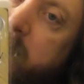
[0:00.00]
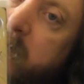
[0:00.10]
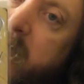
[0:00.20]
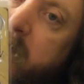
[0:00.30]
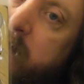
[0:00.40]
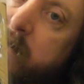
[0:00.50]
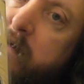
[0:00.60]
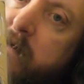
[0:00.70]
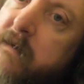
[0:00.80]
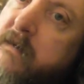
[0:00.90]
the end.
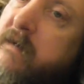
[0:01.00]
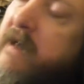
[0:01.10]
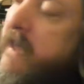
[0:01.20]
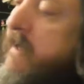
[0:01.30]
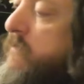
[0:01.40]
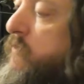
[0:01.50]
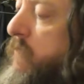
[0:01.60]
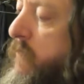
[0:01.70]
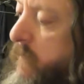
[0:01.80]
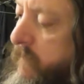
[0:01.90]
I've
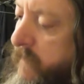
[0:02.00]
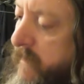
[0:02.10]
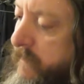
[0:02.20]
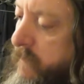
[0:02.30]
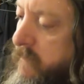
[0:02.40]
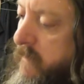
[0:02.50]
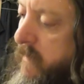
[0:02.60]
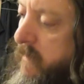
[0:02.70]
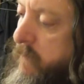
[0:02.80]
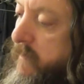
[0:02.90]
still got a fair few to
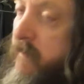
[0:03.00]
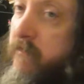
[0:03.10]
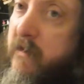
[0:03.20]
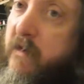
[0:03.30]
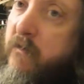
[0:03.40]
go. But you can